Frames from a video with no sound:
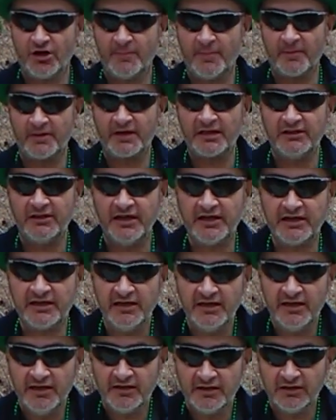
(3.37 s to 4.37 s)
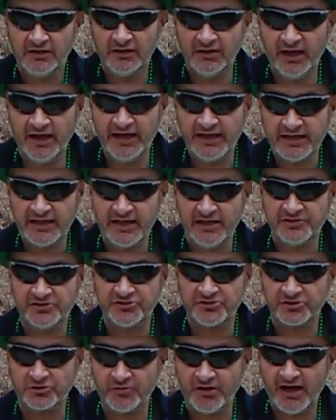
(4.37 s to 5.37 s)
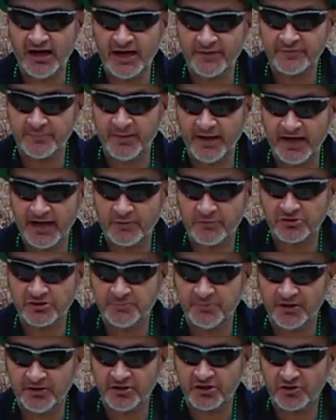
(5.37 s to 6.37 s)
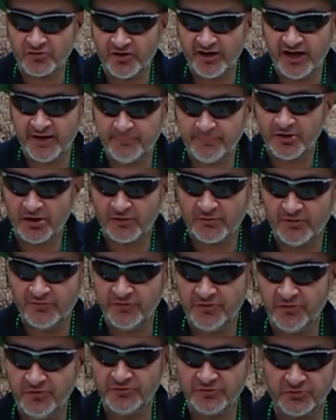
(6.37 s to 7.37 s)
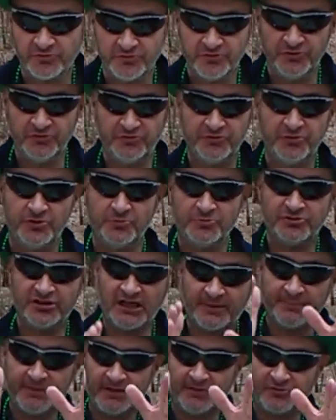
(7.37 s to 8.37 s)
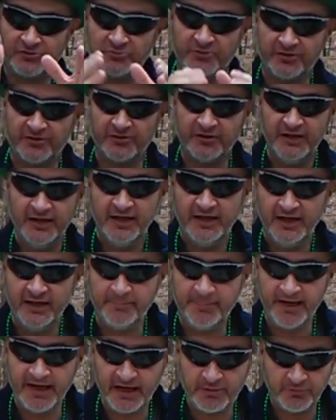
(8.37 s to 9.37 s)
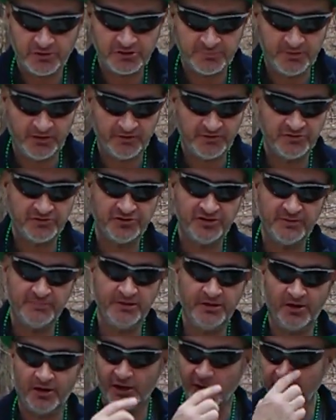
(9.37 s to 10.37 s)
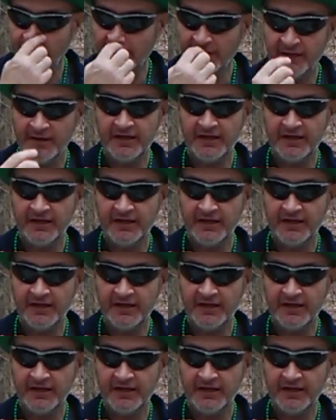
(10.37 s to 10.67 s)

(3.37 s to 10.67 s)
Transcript: Remember to click, like, and subscribe to Backwoods Billy Craft Beer Reviews on YouTube. Check me out on Twitter at Backwoods Billy CBR.